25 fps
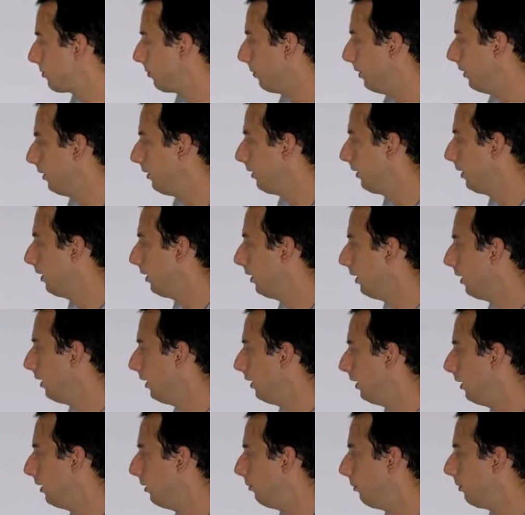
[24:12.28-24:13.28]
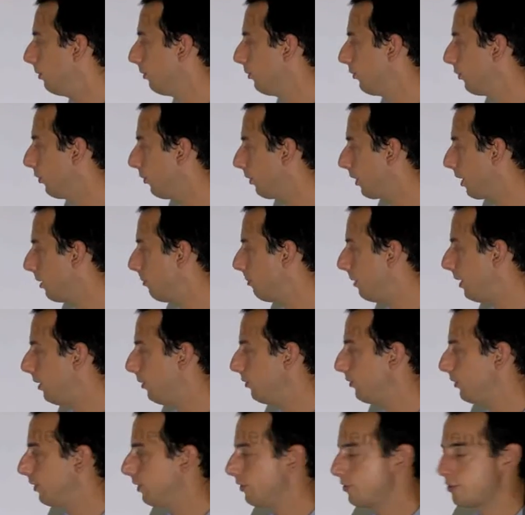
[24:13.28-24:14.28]
one, uh, we'll talk
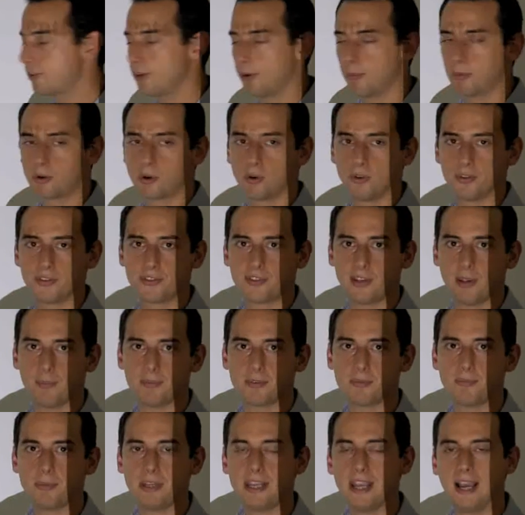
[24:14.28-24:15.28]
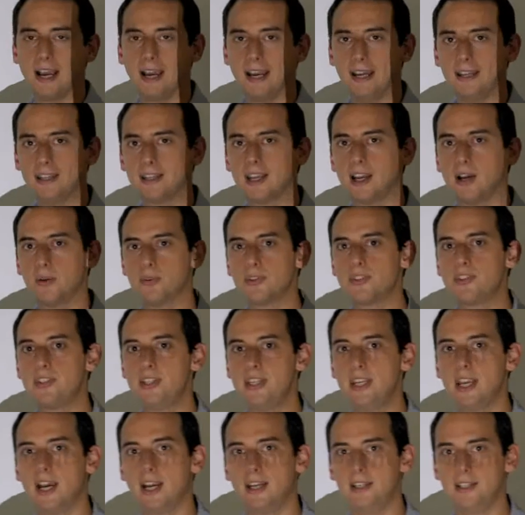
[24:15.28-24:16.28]
about some concepts behind how
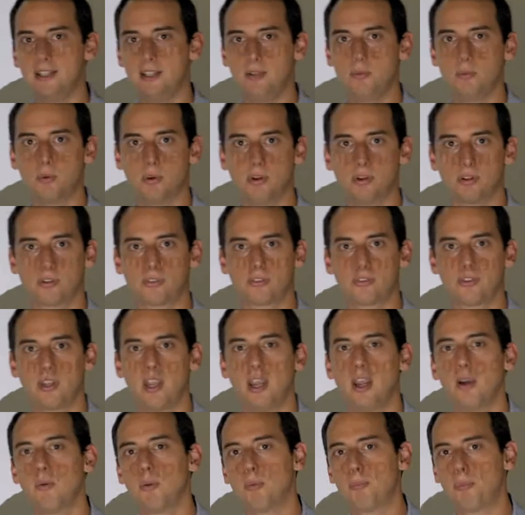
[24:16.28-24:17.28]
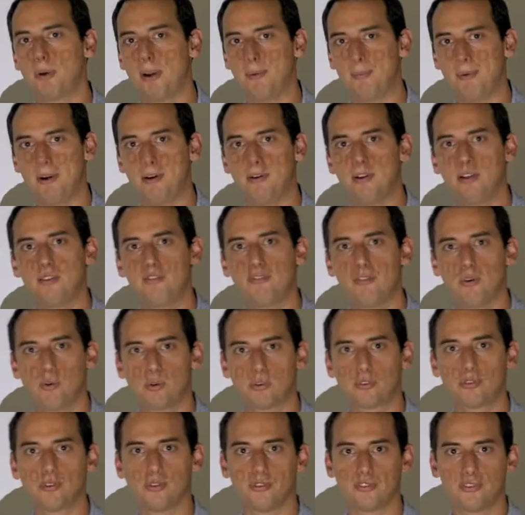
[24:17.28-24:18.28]
CID works. We'll primarily
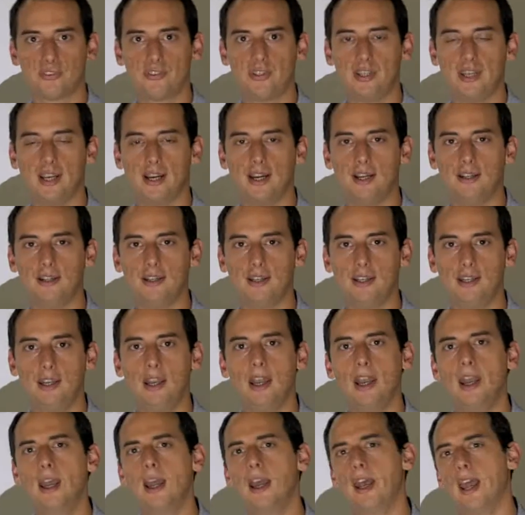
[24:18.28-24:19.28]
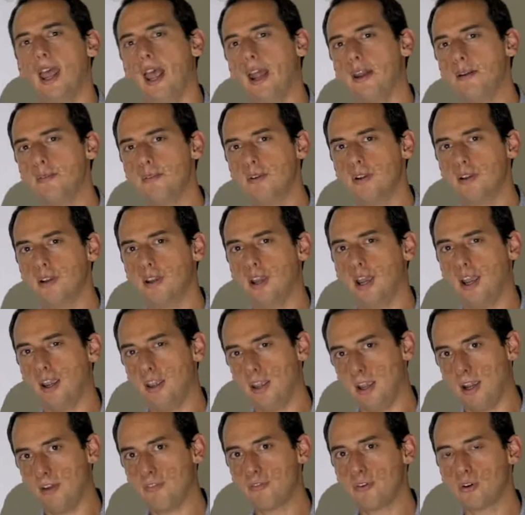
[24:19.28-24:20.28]
focus on CID and
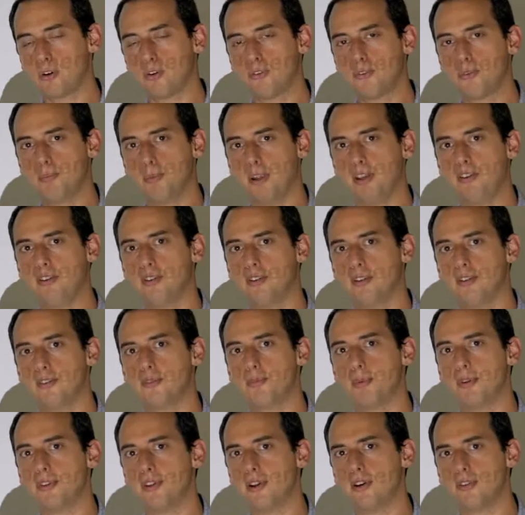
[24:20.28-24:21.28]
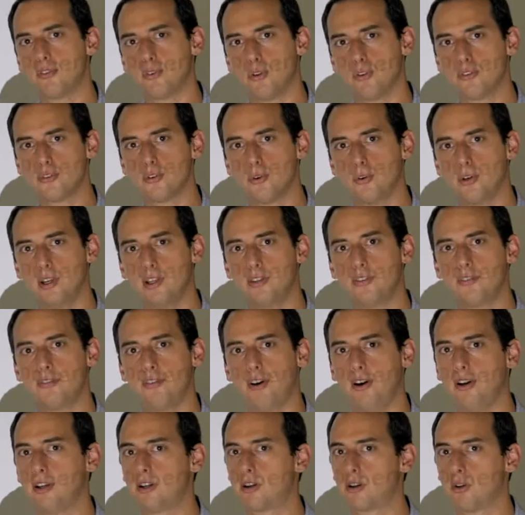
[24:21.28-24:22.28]
I forgot to mention this, but there's also its
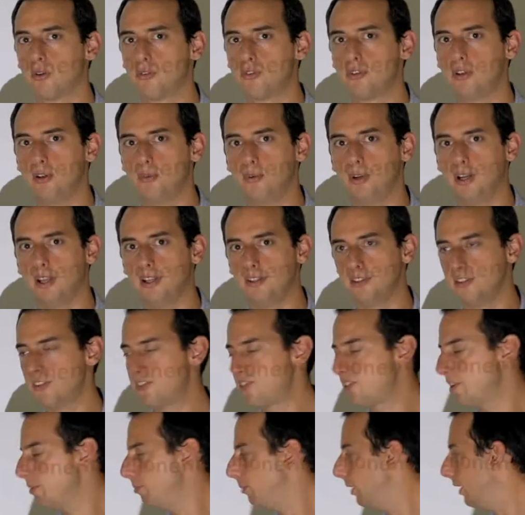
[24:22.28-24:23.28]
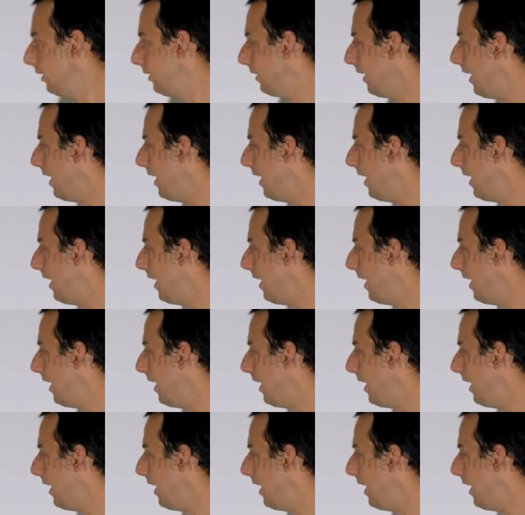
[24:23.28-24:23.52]
very closely related sibling